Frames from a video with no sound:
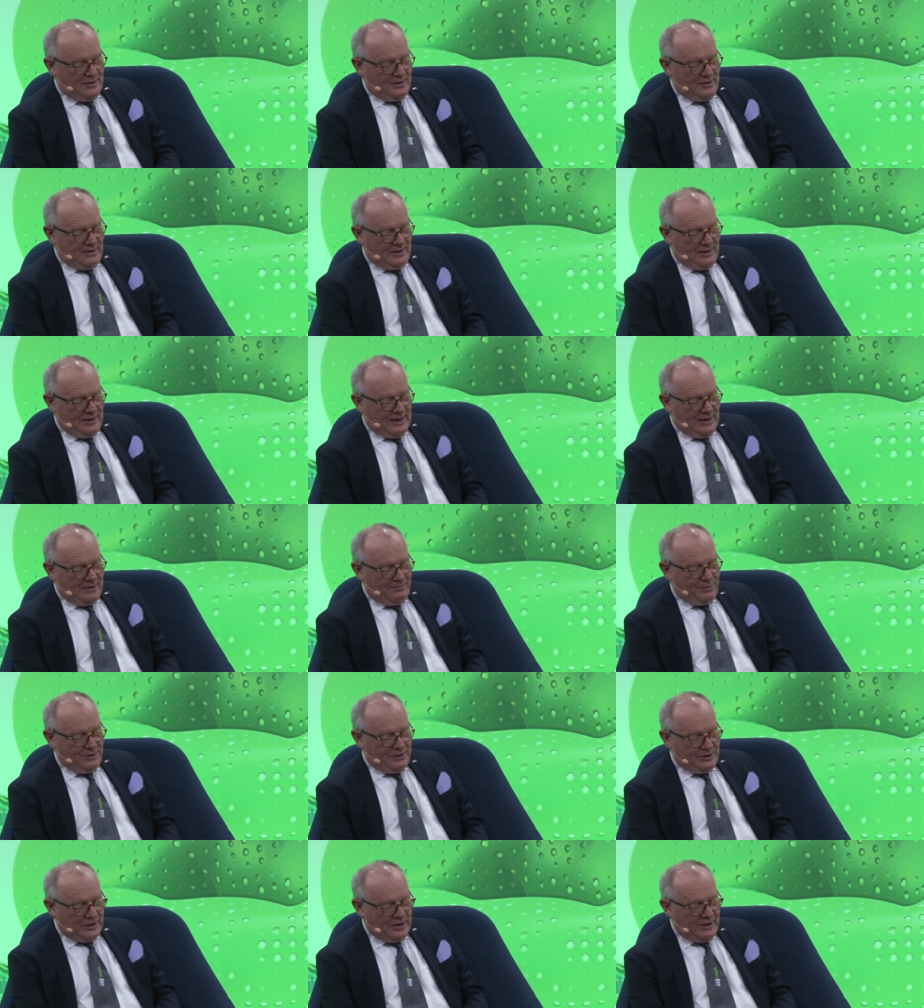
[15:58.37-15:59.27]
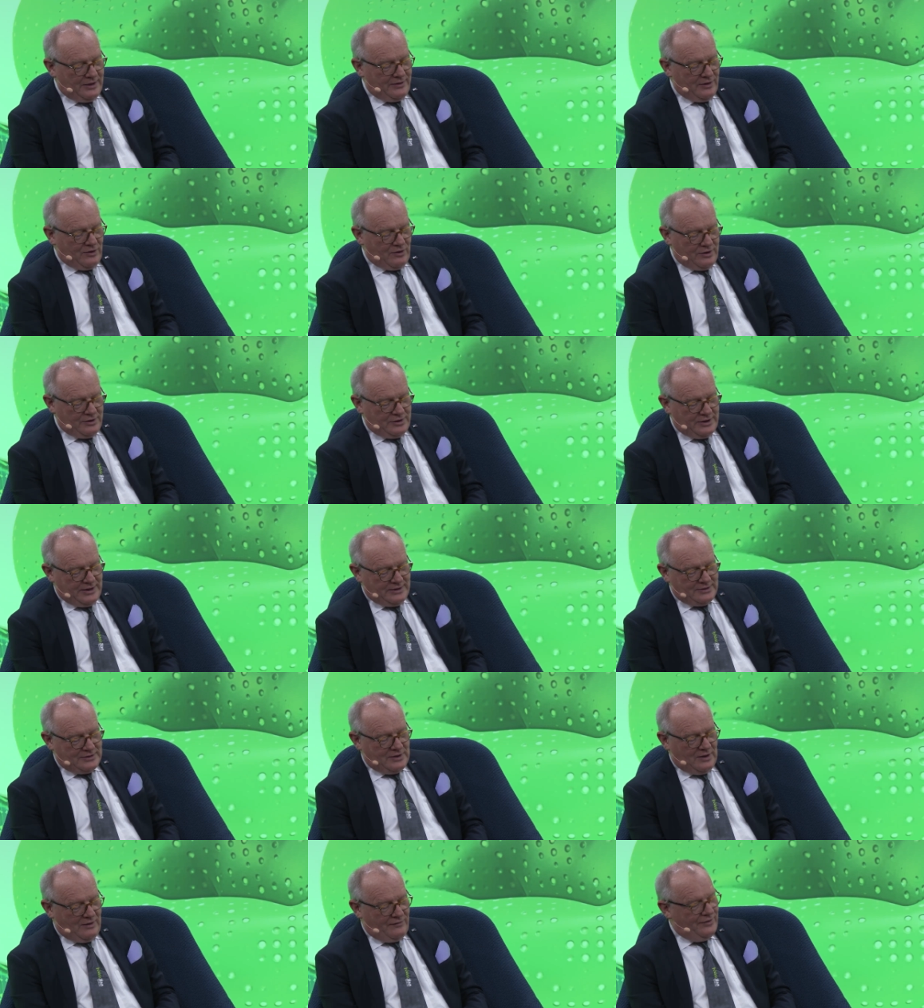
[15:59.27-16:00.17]
uh, and particularly in the
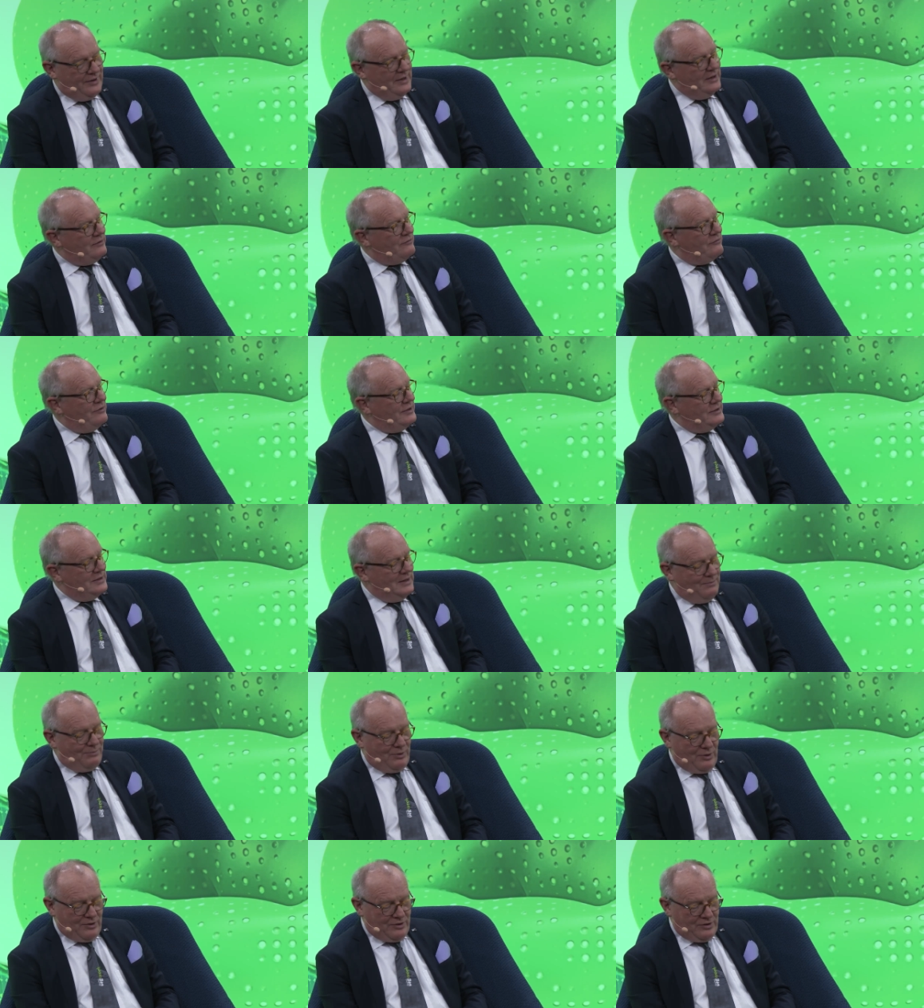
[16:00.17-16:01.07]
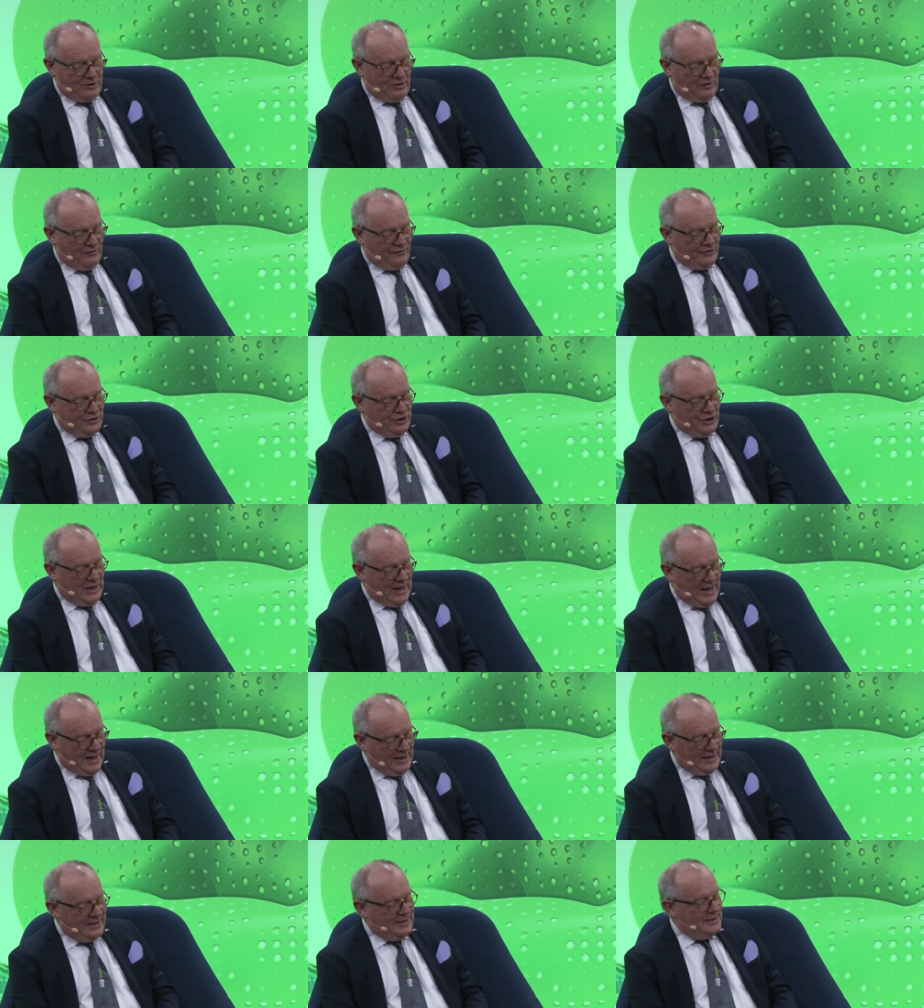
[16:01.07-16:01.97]
context of the increasing burden of GI